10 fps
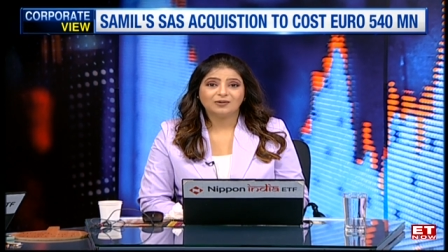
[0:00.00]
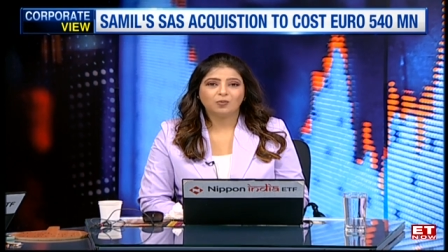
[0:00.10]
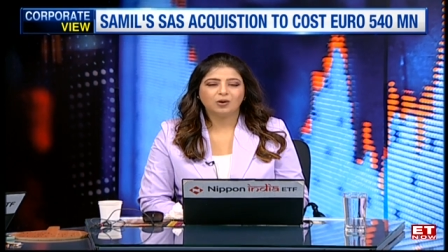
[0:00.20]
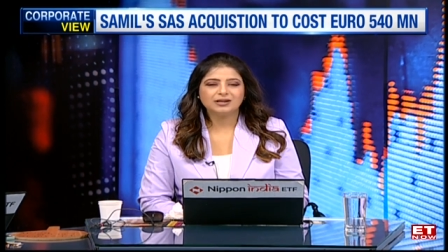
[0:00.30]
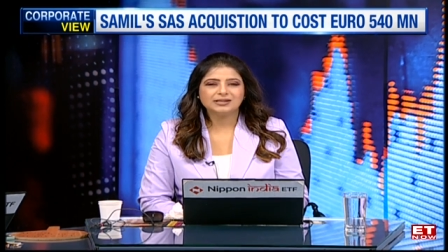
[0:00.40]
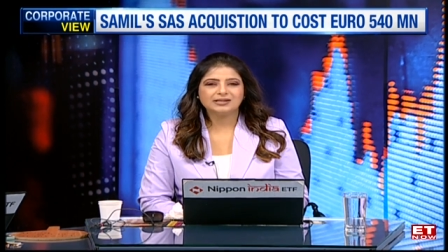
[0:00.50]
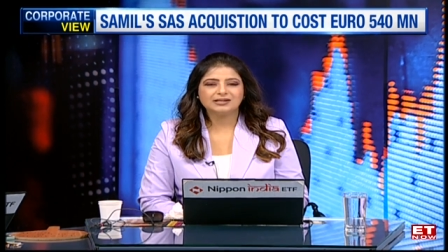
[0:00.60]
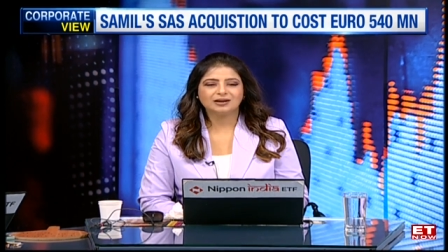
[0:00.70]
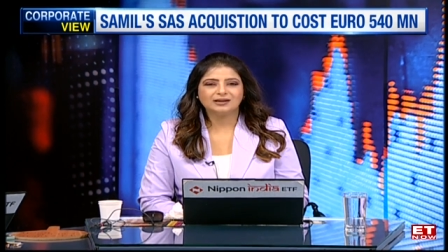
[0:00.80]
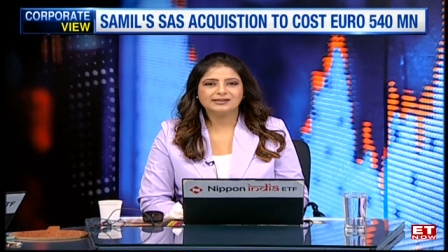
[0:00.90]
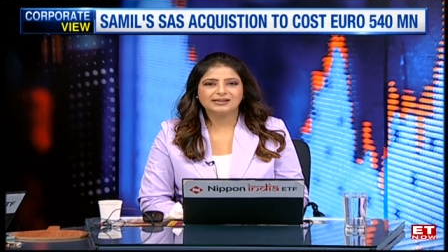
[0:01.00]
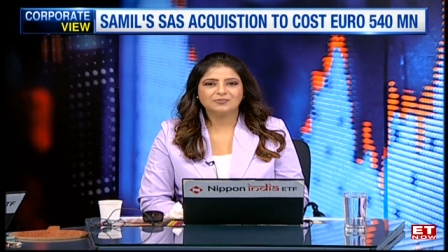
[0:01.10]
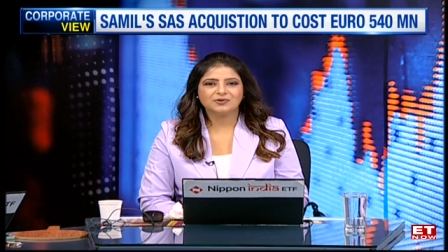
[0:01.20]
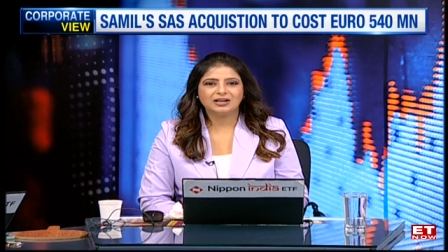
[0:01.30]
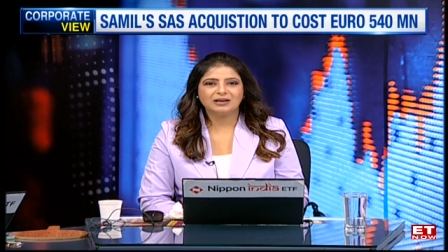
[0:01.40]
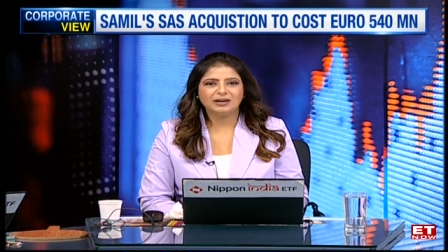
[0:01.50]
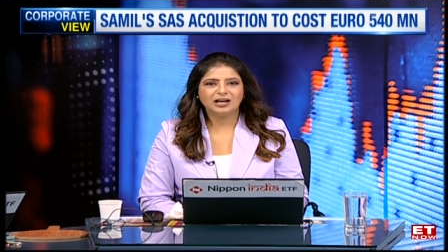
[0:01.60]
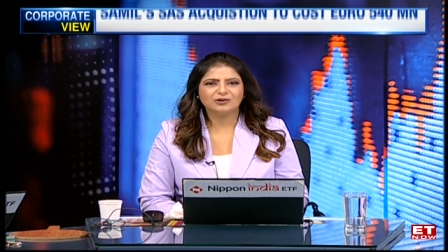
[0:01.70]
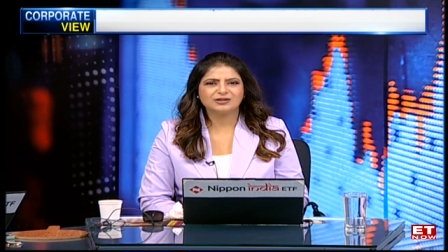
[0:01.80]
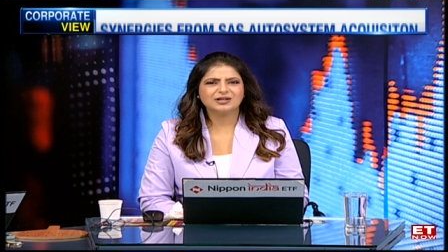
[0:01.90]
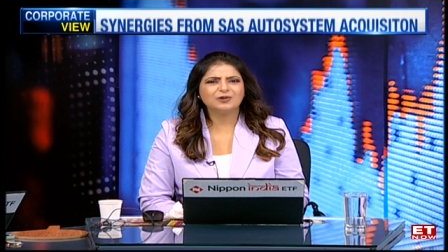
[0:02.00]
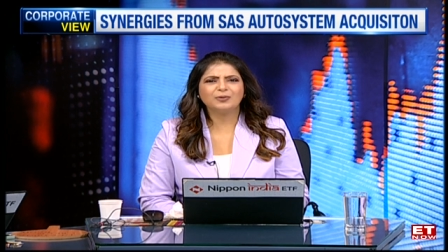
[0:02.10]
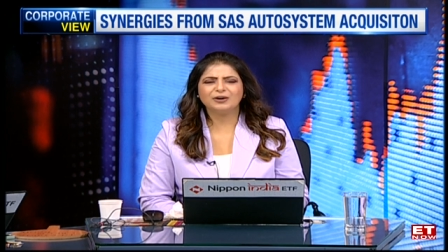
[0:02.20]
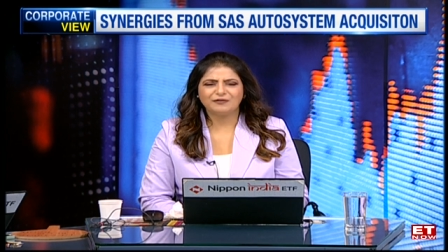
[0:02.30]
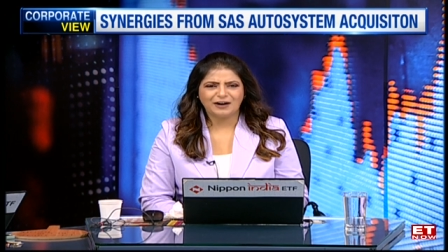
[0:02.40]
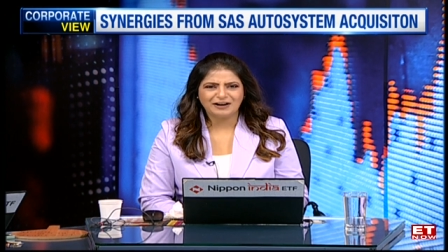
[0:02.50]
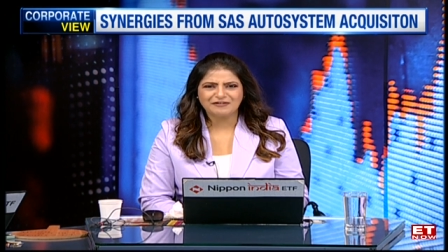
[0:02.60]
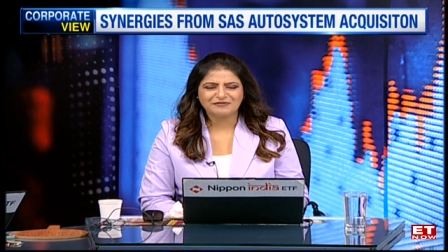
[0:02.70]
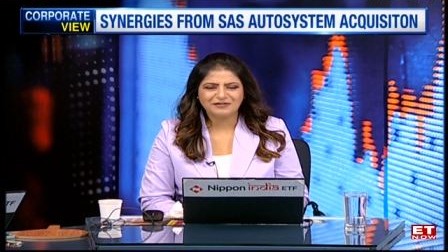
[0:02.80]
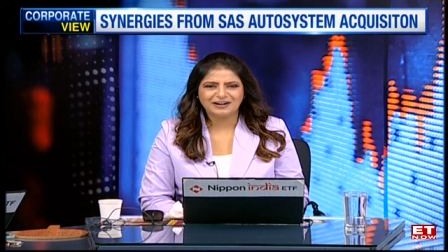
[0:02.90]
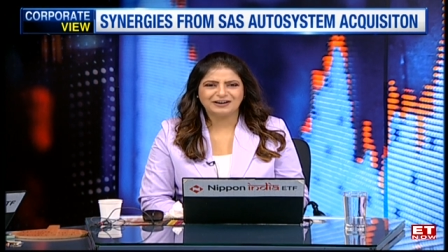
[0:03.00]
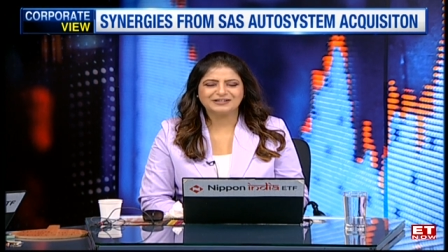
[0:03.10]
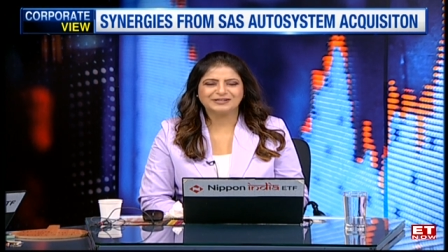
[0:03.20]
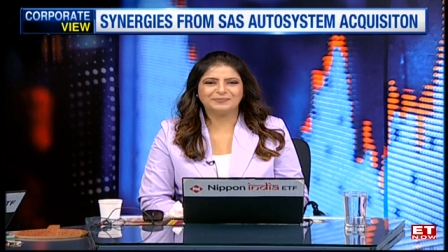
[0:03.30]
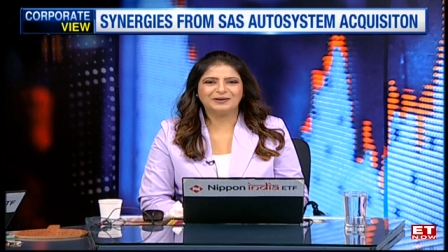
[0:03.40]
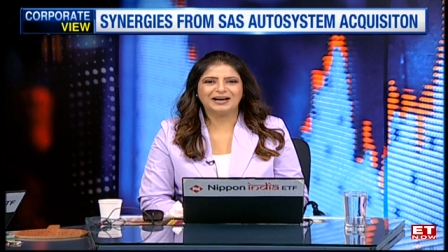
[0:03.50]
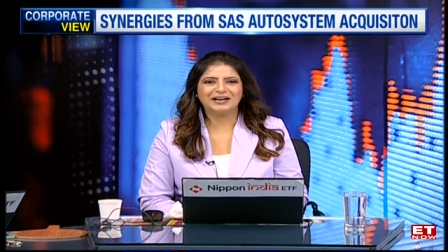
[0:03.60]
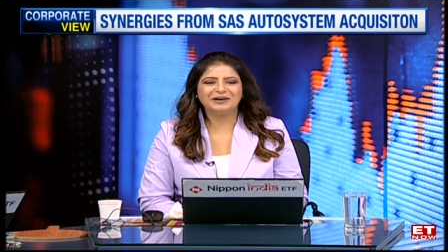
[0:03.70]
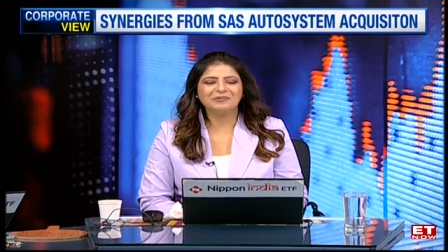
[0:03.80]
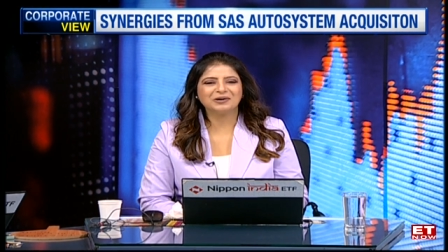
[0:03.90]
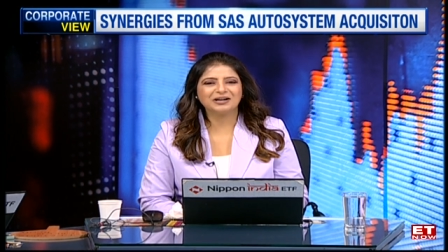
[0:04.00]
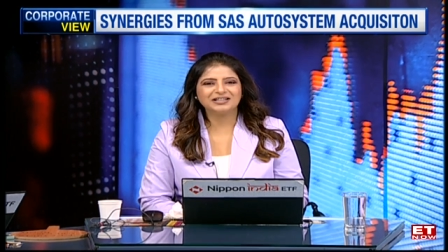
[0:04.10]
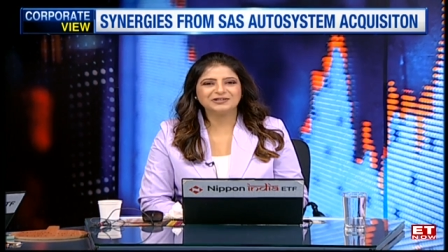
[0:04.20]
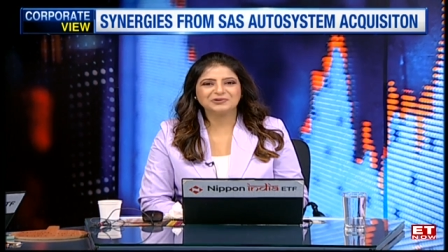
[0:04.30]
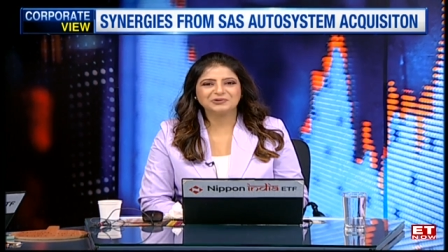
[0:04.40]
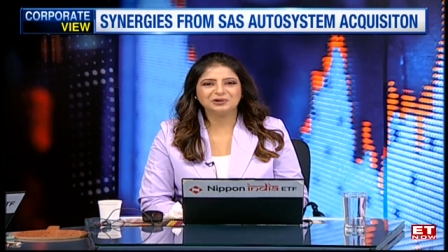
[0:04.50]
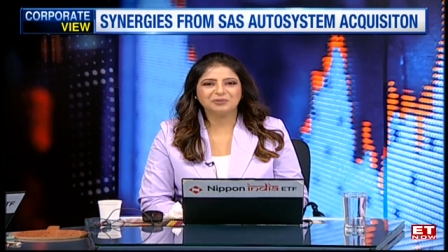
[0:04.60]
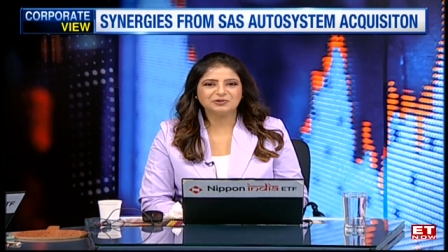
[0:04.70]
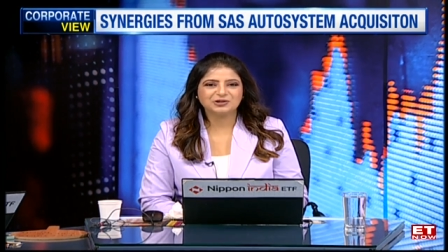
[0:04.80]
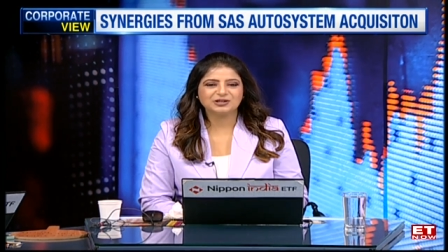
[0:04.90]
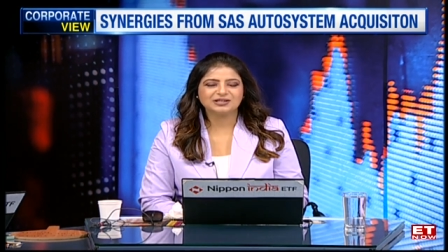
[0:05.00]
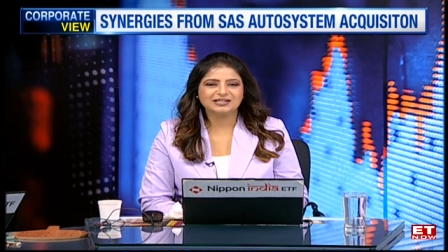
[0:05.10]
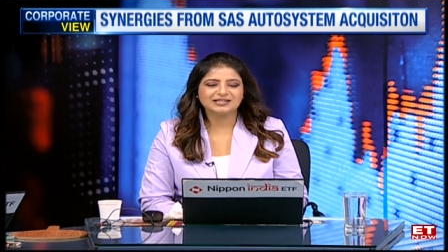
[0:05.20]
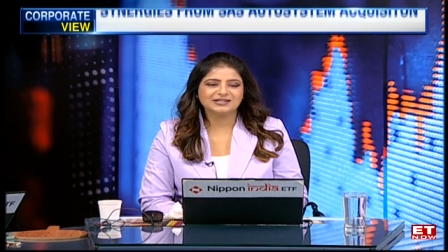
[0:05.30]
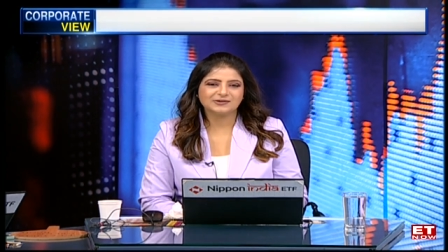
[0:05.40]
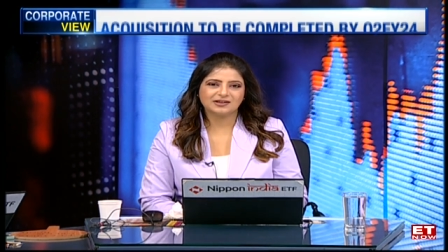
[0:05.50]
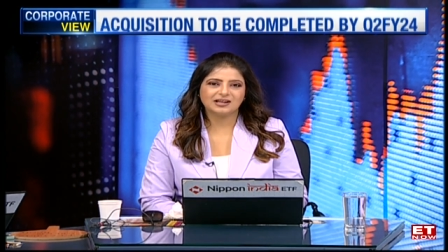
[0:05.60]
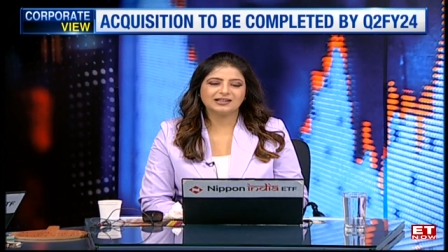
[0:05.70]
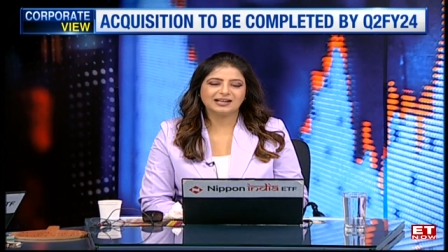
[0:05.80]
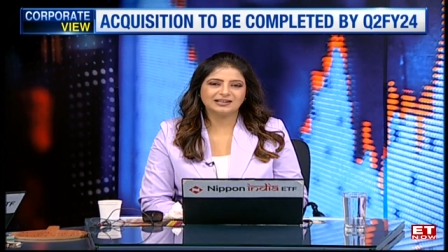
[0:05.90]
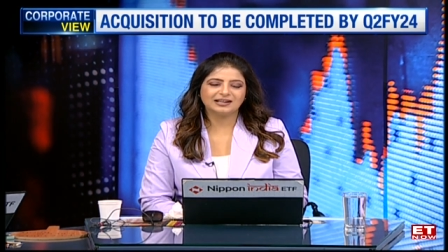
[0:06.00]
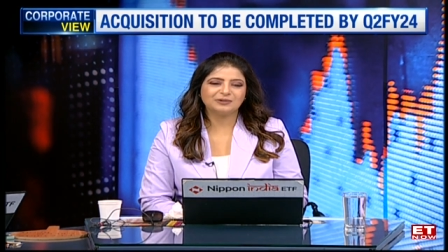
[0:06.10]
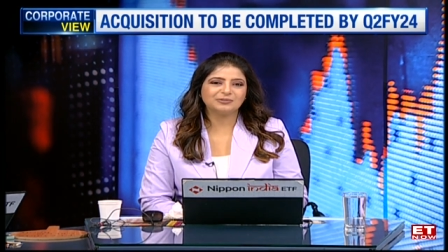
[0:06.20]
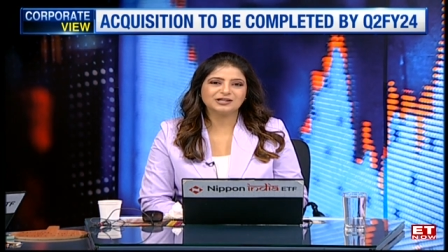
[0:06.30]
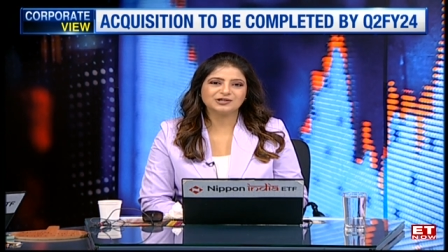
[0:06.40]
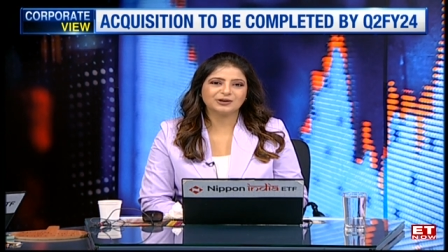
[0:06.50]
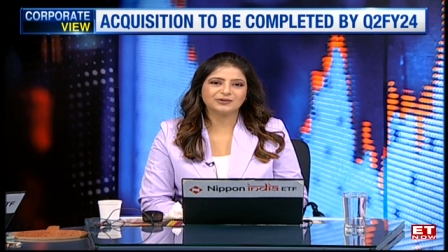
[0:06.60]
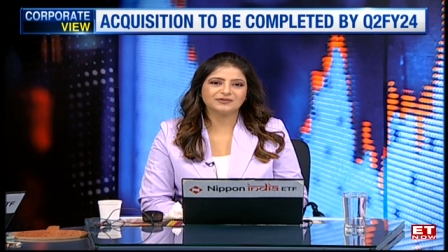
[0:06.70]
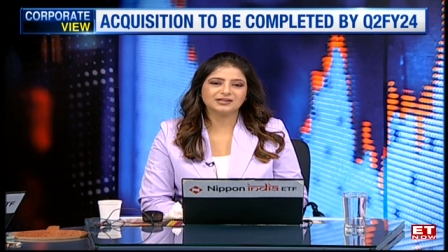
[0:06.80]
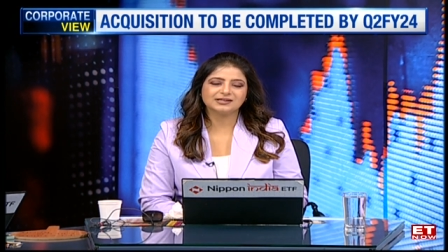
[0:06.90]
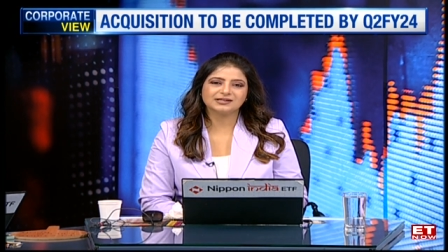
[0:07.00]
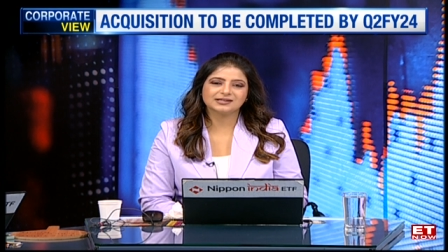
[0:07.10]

What does this concept really mean, or 0.5 supplier? What are the growth opportunities you think that can emerge out of this?